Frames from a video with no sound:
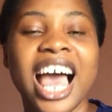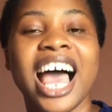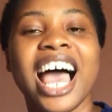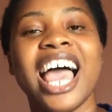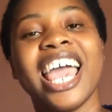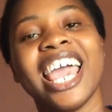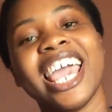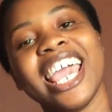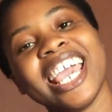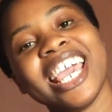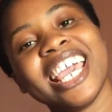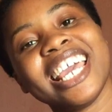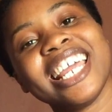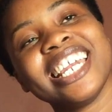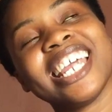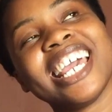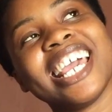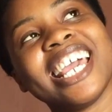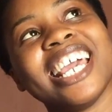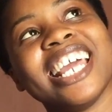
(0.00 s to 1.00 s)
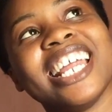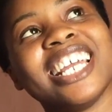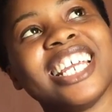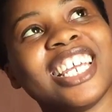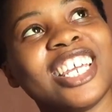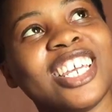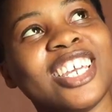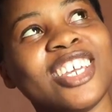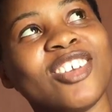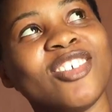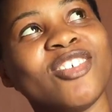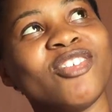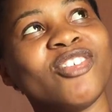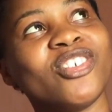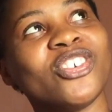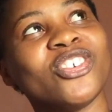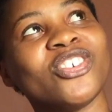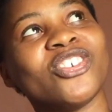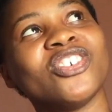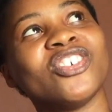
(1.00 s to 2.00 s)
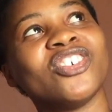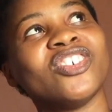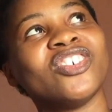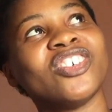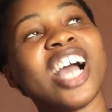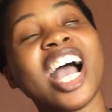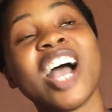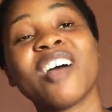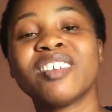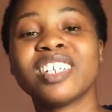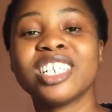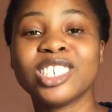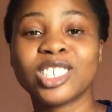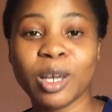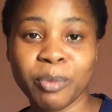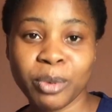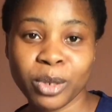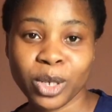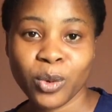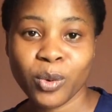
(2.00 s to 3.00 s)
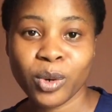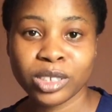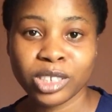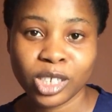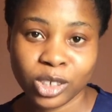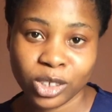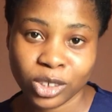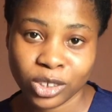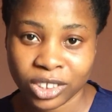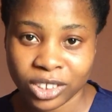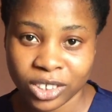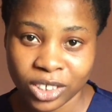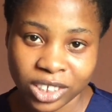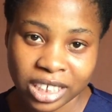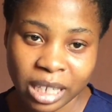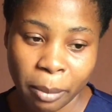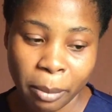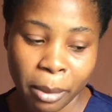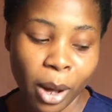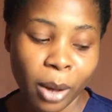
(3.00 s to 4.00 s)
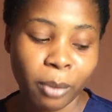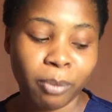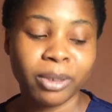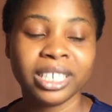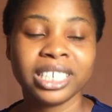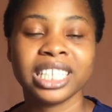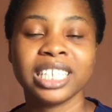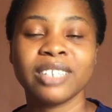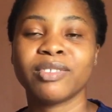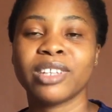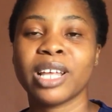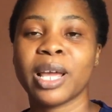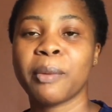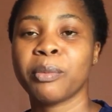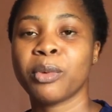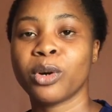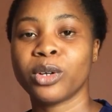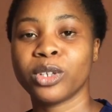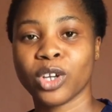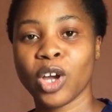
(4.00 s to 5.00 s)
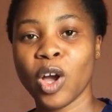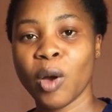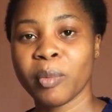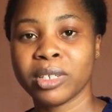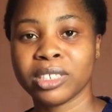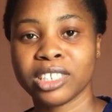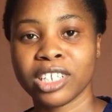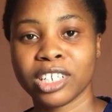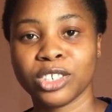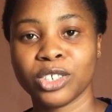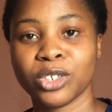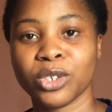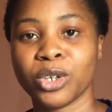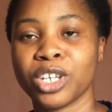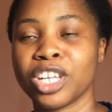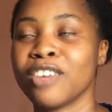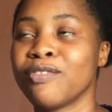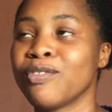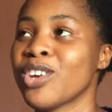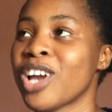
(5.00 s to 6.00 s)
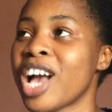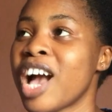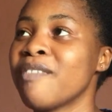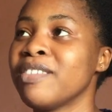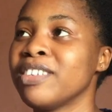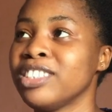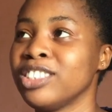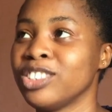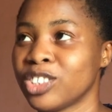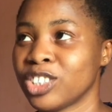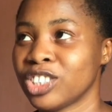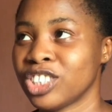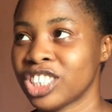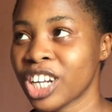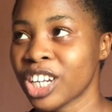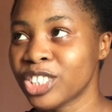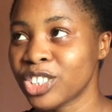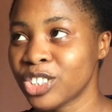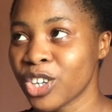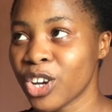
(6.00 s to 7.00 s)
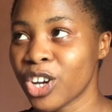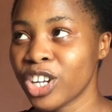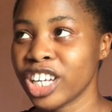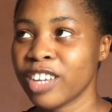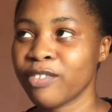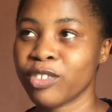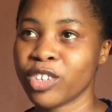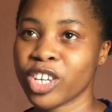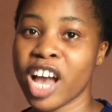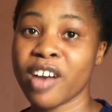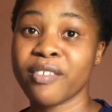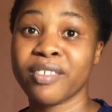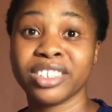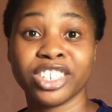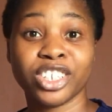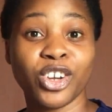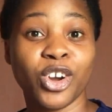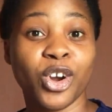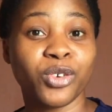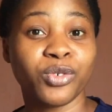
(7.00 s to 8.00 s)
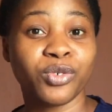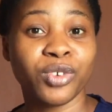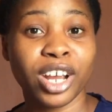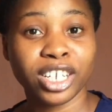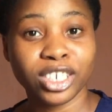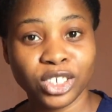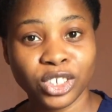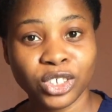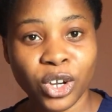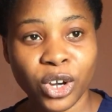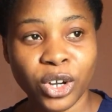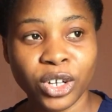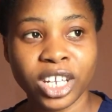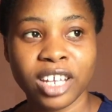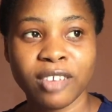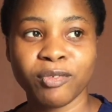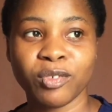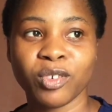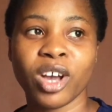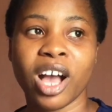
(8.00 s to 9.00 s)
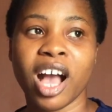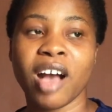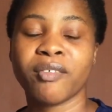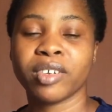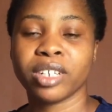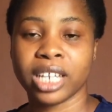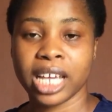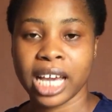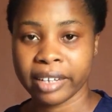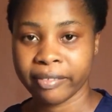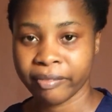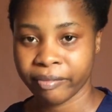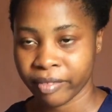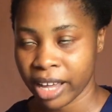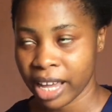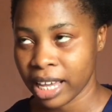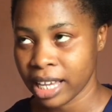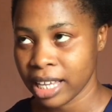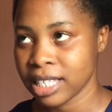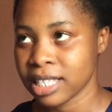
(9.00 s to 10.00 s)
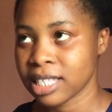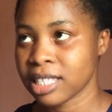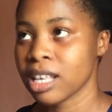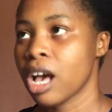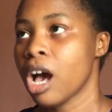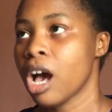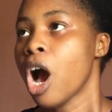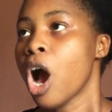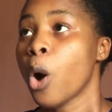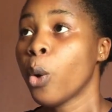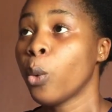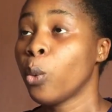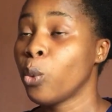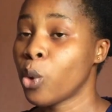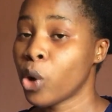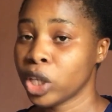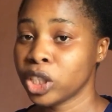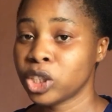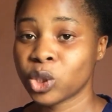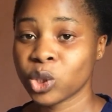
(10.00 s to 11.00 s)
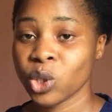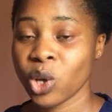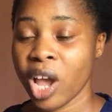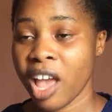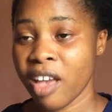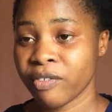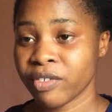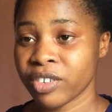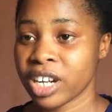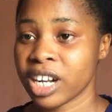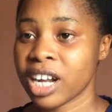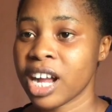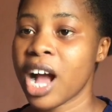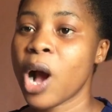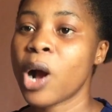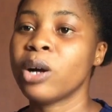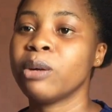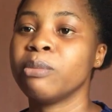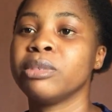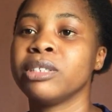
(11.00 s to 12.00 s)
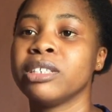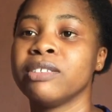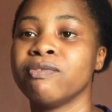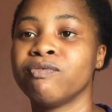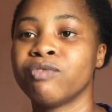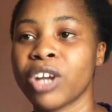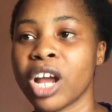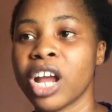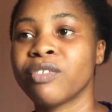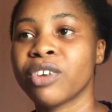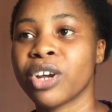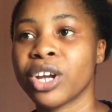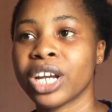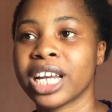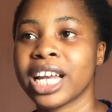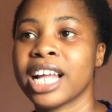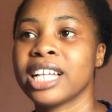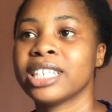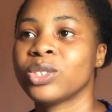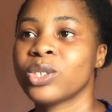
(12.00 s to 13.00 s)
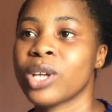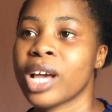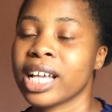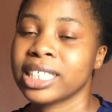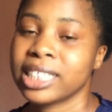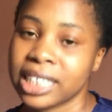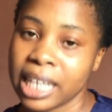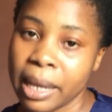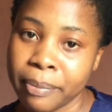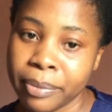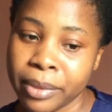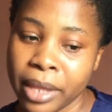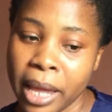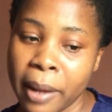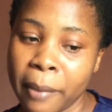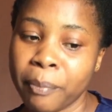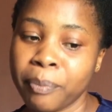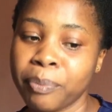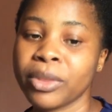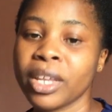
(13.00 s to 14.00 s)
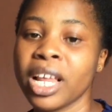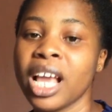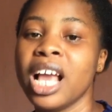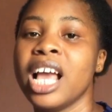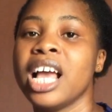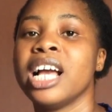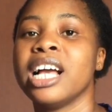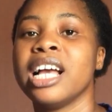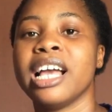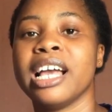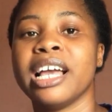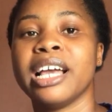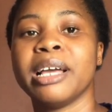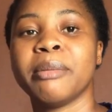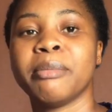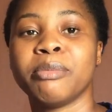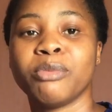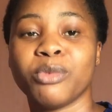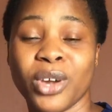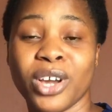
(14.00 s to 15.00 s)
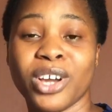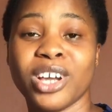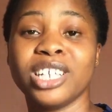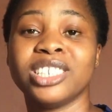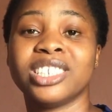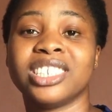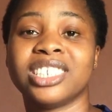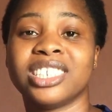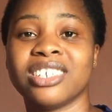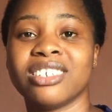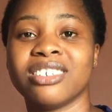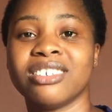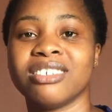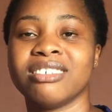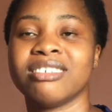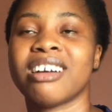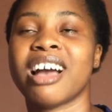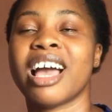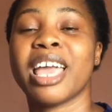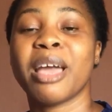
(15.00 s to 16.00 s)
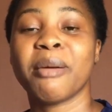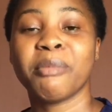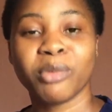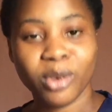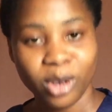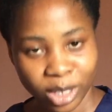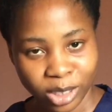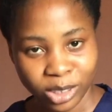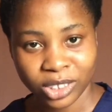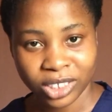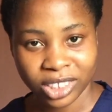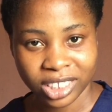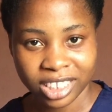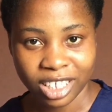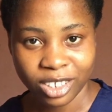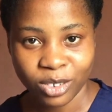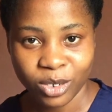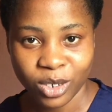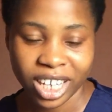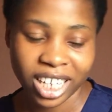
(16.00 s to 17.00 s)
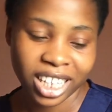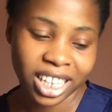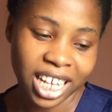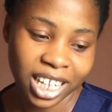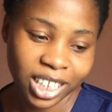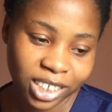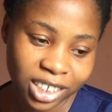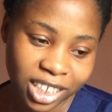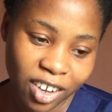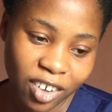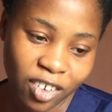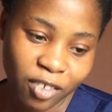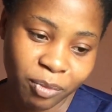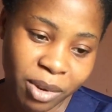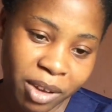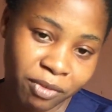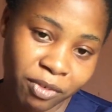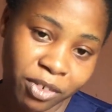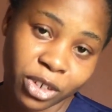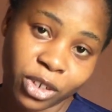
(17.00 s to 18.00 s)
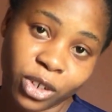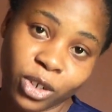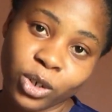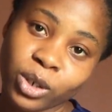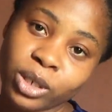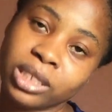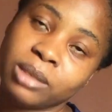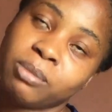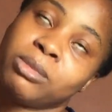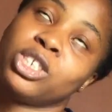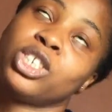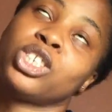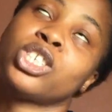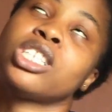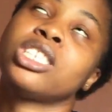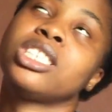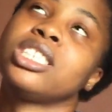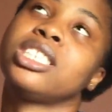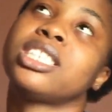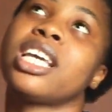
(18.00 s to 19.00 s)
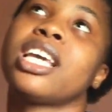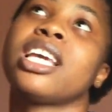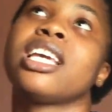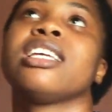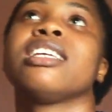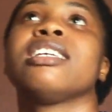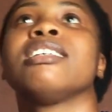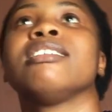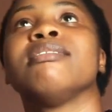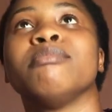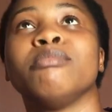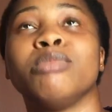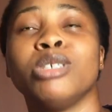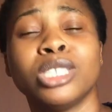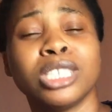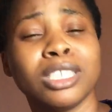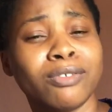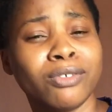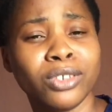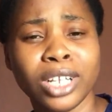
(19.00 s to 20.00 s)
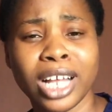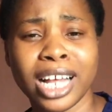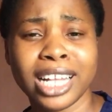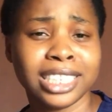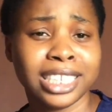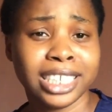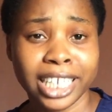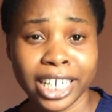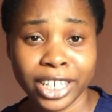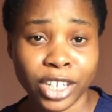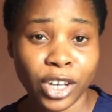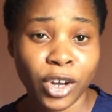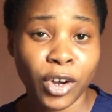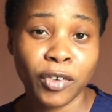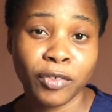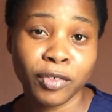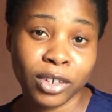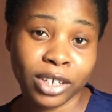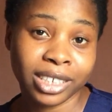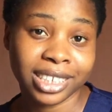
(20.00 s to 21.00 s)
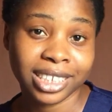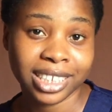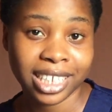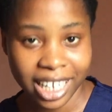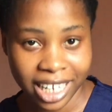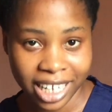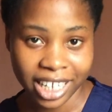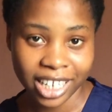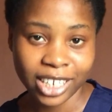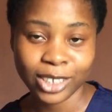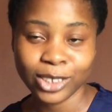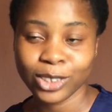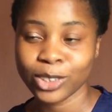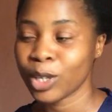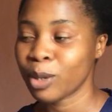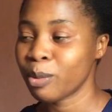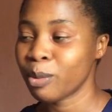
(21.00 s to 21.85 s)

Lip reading: And then if you have any topic you want us to discuss about, please leave them on the comment section. If you have any suggestion, if you have any correction, if you have any advice whatsoever, I'll be very, very glad to accept them. We are going to see you. I am going to see you in another of my videos. Be sure to stay beautiful and take care of your skin so you'll